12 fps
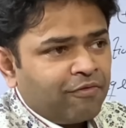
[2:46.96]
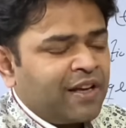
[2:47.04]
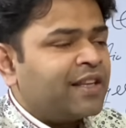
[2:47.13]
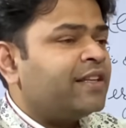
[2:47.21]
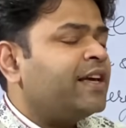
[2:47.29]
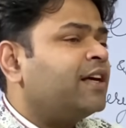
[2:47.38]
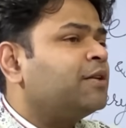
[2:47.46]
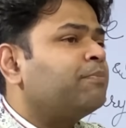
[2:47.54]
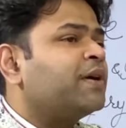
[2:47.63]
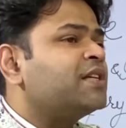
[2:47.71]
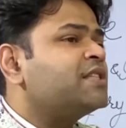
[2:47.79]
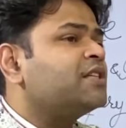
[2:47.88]
whether they are the
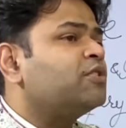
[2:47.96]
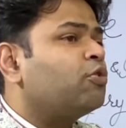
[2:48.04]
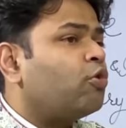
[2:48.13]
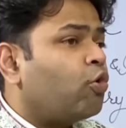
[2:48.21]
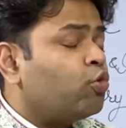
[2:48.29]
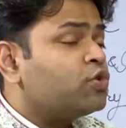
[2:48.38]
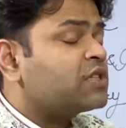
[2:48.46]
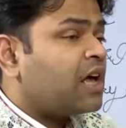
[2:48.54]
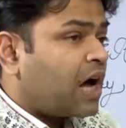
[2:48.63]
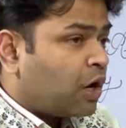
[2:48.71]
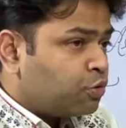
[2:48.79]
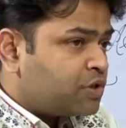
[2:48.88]
person who's
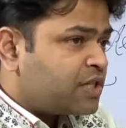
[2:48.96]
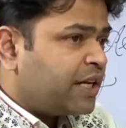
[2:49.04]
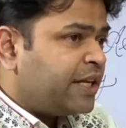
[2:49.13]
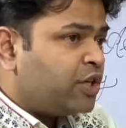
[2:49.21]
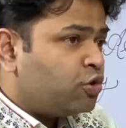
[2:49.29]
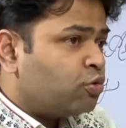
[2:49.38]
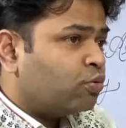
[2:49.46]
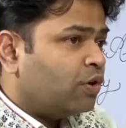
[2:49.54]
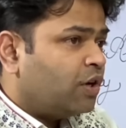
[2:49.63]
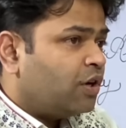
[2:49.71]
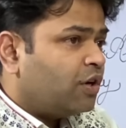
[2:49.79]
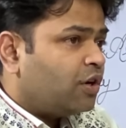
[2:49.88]
counseling you
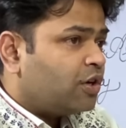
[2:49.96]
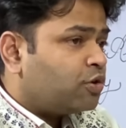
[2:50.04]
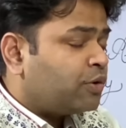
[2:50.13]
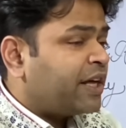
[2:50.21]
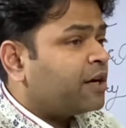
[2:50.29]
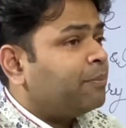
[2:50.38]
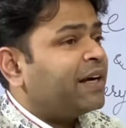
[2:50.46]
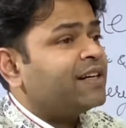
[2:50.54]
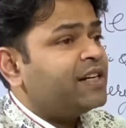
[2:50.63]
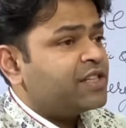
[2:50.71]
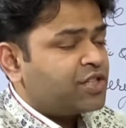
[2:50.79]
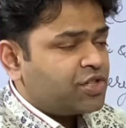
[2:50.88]
to take a better
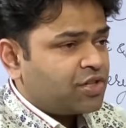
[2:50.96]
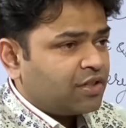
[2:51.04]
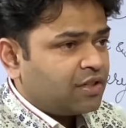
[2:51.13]
decision.